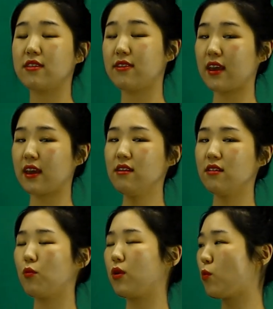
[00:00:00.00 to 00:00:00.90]
second,
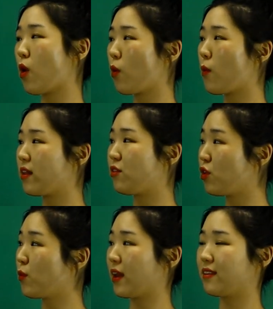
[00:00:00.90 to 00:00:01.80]
what we're
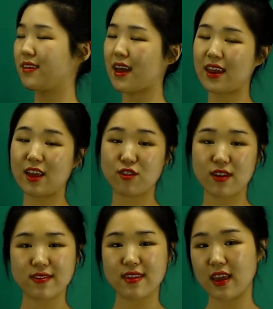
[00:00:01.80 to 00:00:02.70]
doing to get each
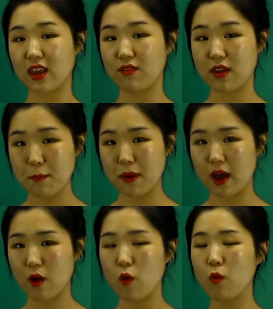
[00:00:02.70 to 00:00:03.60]
consecutive number,
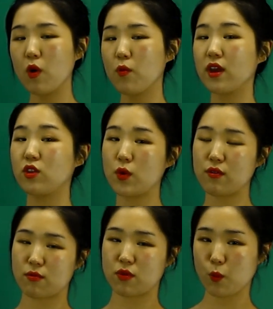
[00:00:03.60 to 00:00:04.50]
or what we are doing
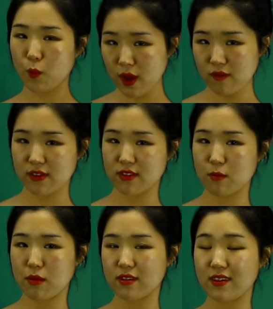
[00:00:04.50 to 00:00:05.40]
from the previous
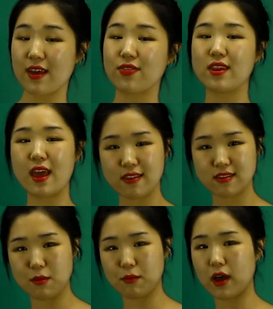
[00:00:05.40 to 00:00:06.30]
number to get the next
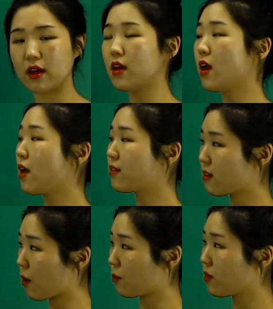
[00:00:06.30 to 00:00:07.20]
number.
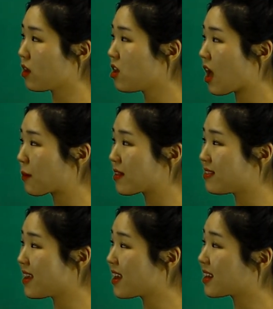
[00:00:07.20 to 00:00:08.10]
So, I can
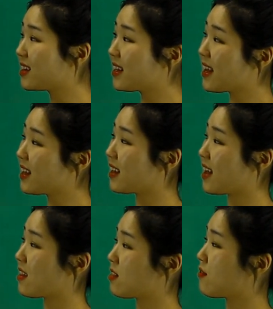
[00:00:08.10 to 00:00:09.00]
see clearly
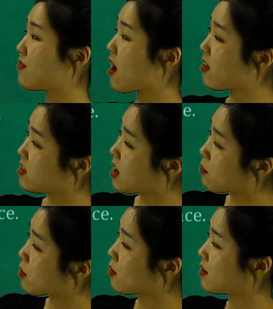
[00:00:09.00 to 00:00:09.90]
that the first
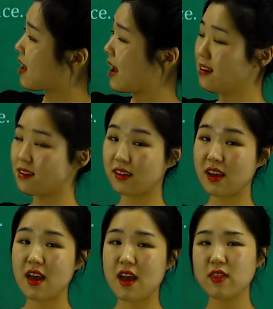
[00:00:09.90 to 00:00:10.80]
number is 8,
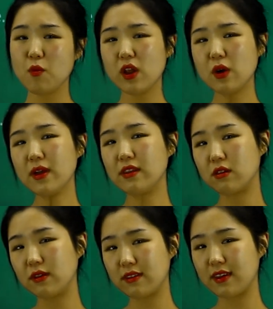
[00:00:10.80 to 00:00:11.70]
and then what are we
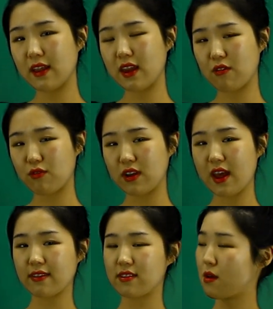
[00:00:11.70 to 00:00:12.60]
doing to get every
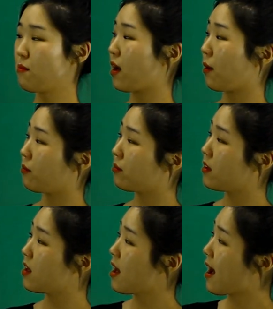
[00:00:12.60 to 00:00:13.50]
next number?
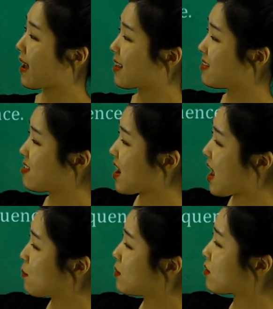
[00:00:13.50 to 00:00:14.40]
I can see that
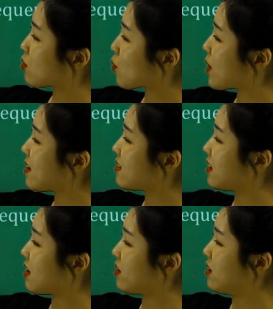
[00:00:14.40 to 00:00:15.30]
8 plus 3 is
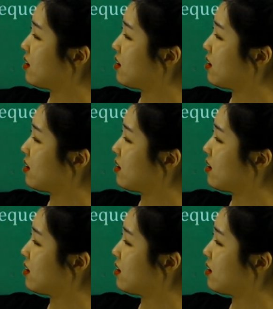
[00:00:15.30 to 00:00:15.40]
11.